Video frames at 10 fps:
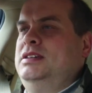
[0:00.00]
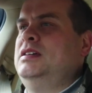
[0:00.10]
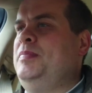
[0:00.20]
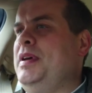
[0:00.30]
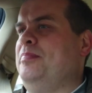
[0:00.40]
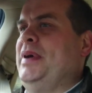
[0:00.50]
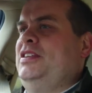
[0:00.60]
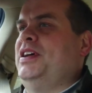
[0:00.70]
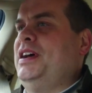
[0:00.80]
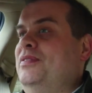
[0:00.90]
a bit
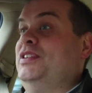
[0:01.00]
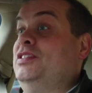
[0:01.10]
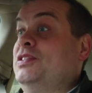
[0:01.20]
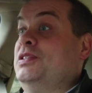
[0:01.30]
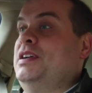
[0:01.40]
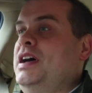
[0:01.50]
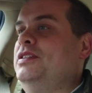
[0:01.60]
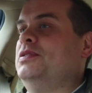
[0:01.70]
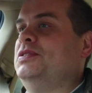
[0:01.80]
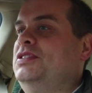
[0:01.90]
better how this car
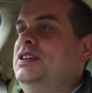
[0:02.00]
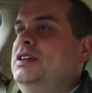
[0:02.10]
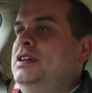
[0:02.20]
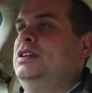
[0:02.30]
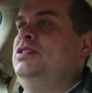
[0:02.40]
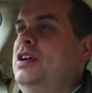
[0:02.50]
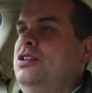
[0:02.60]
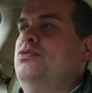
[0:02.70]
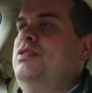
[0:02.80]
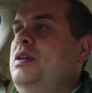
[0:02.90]
handles. So
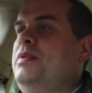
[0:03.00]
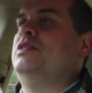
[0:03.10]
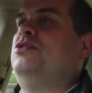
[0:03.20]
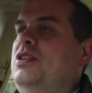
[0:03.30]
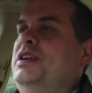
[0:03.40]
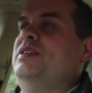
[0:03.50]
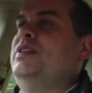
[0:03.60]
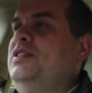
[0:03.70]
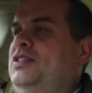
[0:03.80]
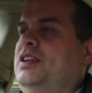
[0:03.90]
it's rear wheel
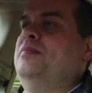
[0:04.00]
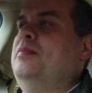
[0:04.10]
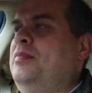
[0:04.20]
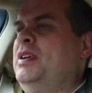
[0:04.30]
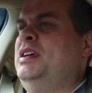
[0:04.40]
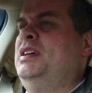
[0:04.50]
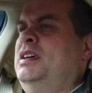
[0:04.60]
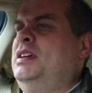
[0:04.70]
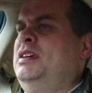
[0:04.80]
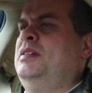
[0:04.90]
drive, it's um,
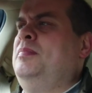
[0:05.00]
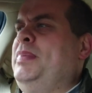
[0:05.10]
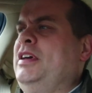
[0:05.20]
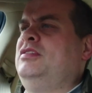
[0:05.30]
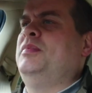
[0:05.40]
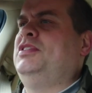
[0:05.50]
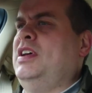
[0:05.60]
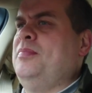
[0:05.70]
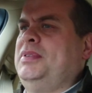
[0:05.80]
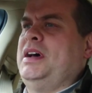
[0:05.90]
based on the
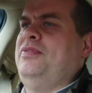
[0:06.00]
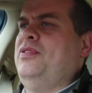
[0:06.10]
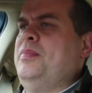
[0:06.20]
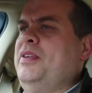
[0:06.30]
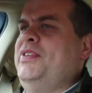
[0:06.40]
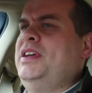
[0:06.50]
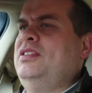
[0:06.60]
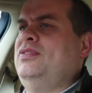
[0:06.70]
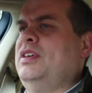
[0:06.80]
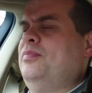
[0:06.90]
same platform. I think
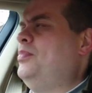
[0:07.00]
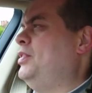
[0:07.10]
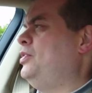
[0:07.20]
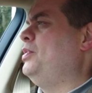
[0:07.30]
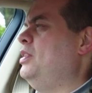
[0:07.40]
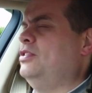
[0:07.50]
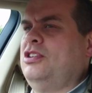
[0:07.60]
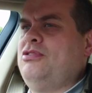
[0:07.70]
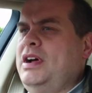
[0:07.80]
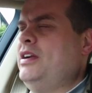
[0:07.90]
it's a, a
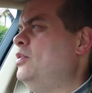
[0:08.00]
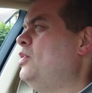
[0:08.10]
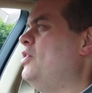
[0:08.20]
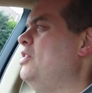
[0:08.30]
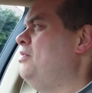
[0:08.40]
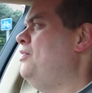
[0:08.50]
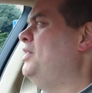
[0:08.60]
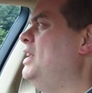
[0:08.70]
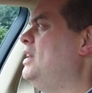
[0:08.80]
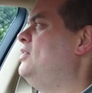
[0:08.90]
Toyota Crown and all kinds of
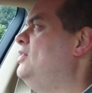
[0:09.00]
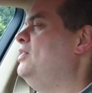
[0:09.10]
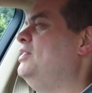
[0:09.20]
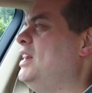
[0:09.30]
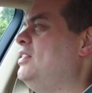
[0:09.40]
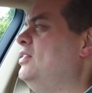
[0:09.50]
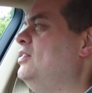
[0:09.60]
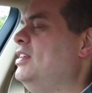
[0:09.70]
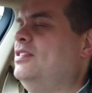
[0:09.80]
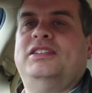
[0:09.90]
other Lex,
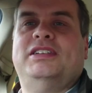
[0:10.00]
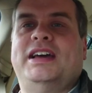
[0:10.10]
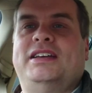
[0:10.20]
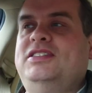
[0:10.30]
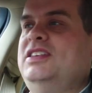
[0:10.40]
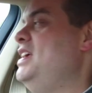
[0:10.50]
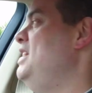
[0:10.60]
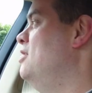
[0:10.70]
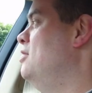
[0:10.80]
Lexuses, Lexi.